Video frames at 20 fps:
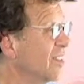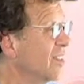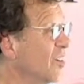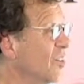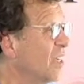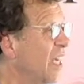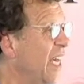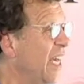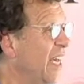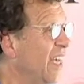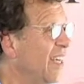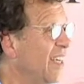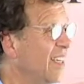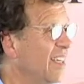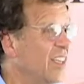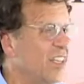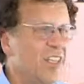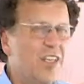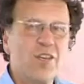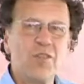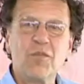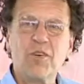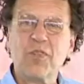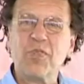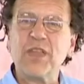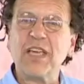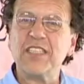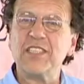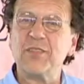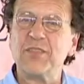Okay, well,
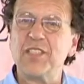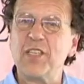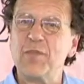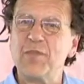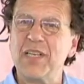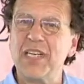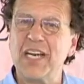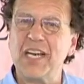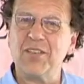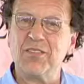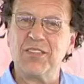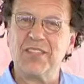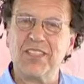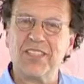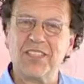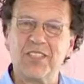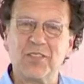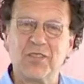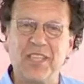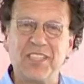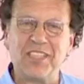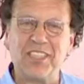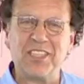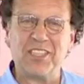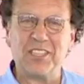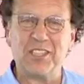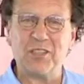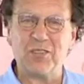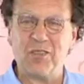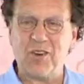thanks for coming out. It's great to
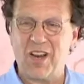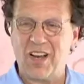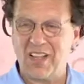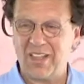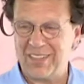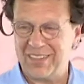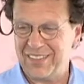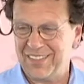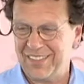see you all.